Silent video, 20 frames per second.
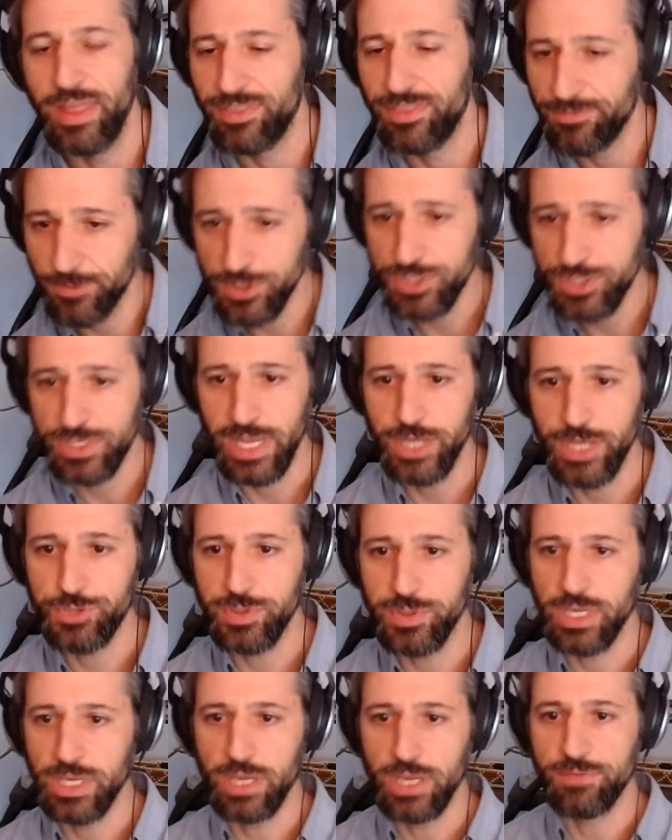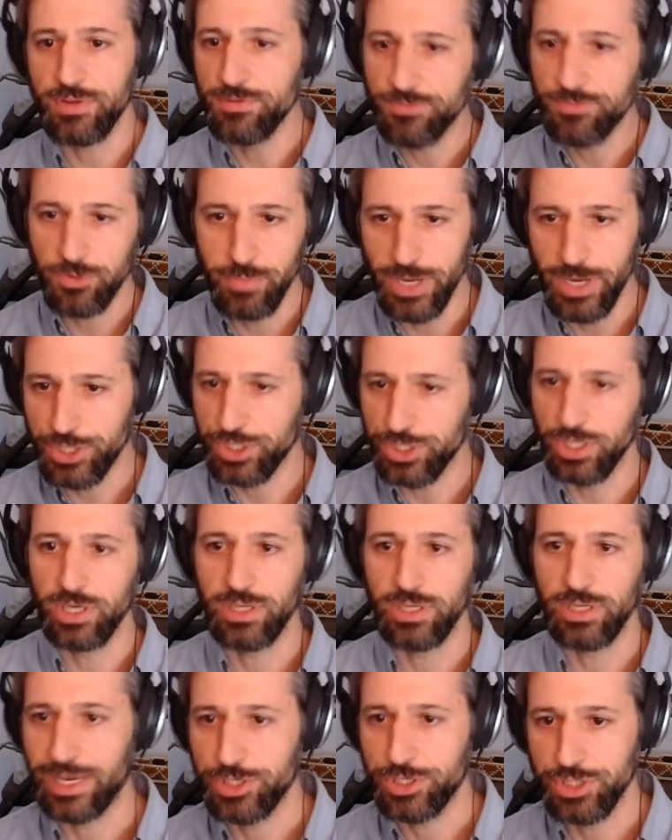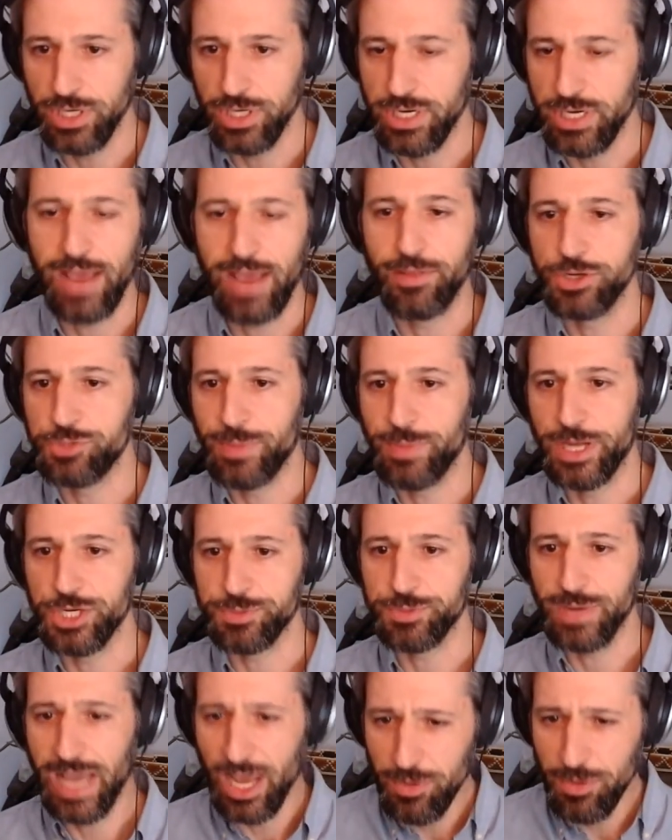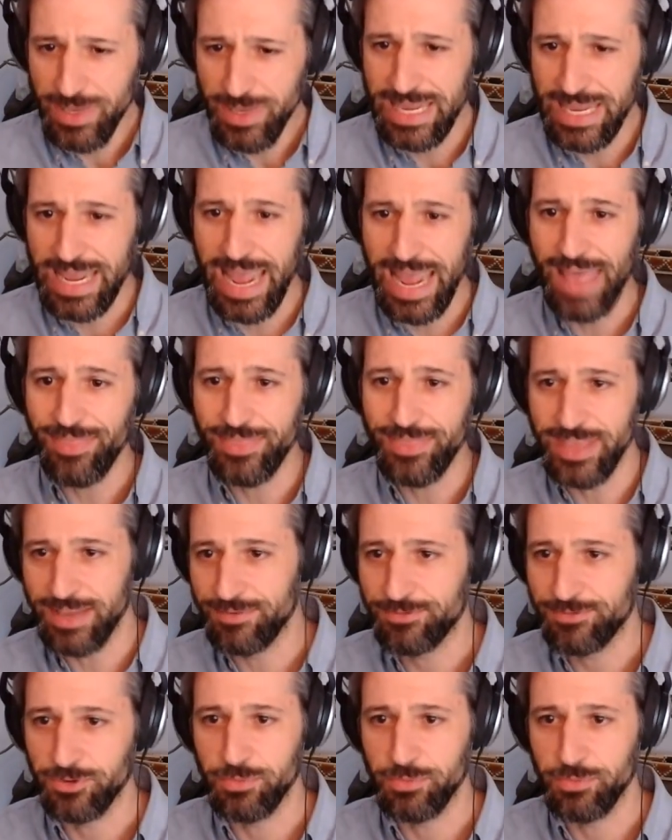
At the first stage, we think of information collection and knowledge management. How do we get the